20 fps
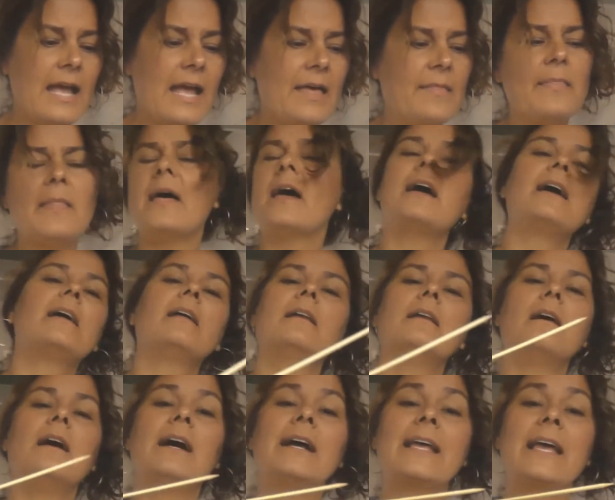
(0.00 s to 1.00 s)
And
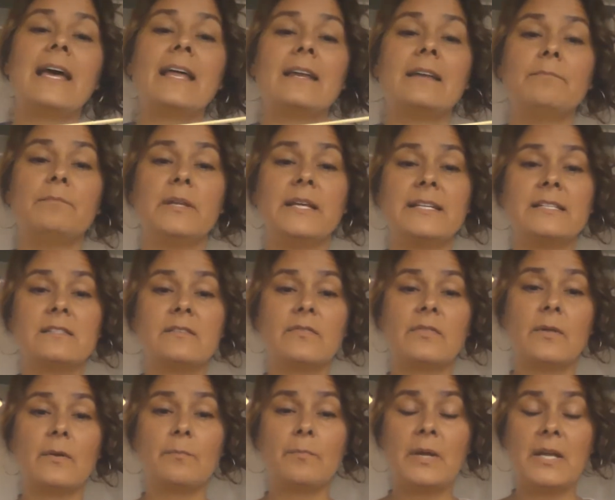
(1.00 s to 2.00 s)
then again, in place
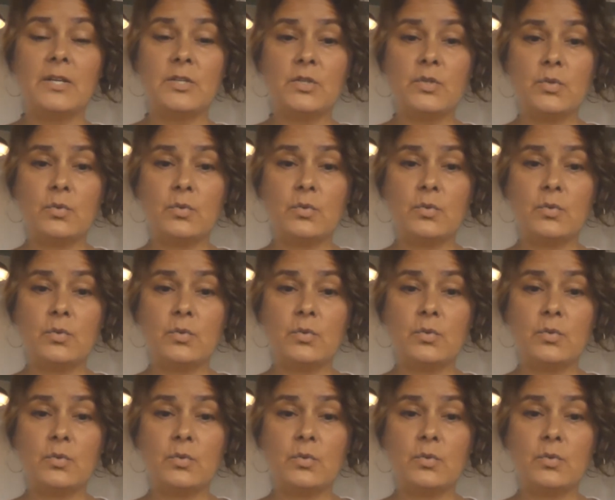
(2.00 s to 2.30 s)
of the pin